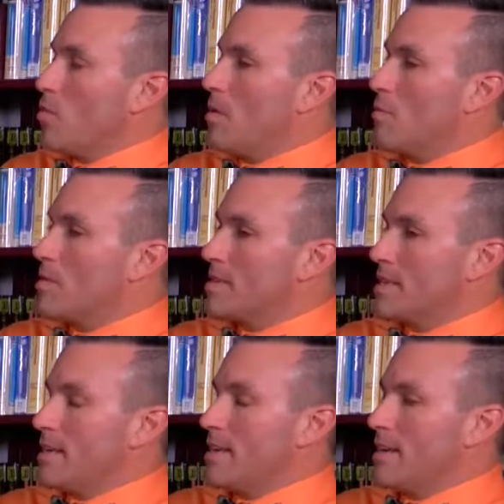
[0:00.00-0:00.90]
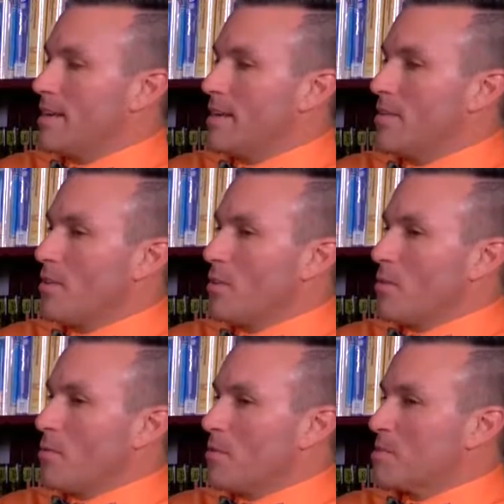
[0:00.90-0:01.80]
what was the uh,
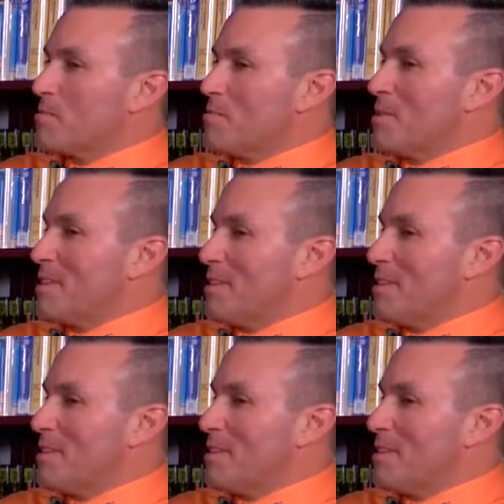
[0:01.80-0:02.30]
what's been more